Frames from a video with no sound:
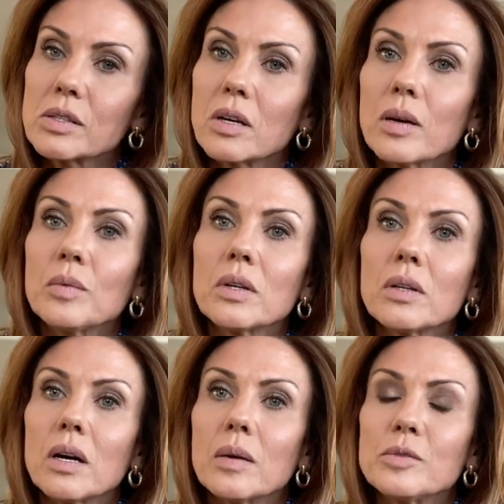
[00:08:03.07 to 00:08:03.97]
And I
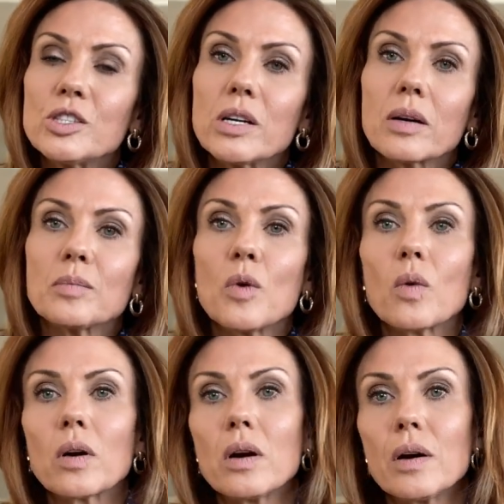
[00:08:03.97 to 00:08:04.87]
will um, share
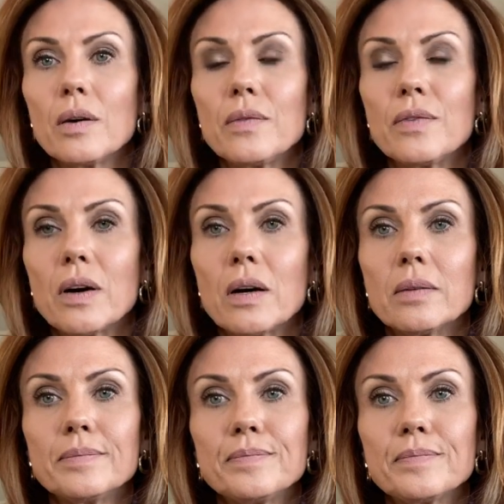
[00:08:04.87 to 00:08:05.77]
more of uh,
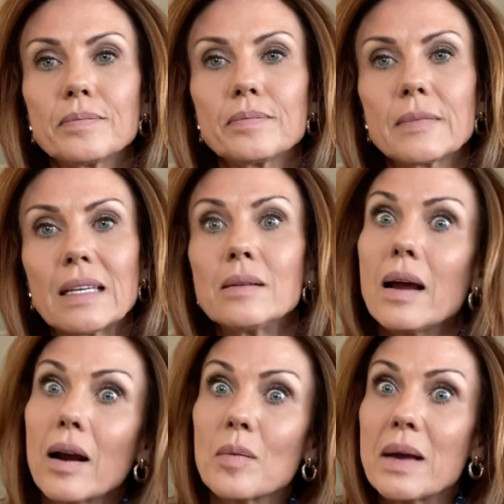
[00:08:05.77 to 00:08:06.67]

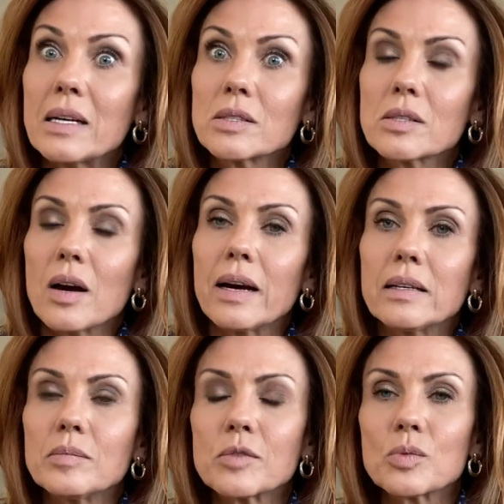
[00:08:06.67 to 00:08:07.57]
Hermes
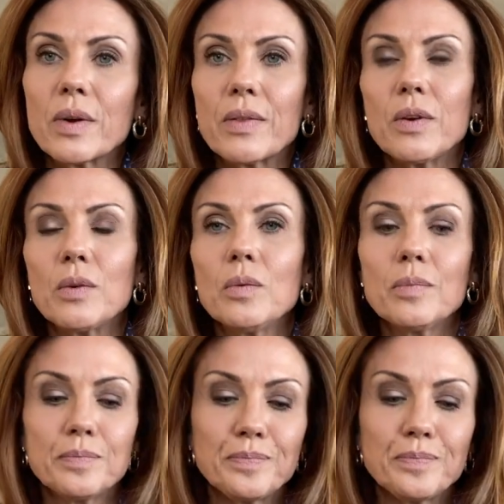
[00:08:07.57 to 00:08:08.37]
items with you.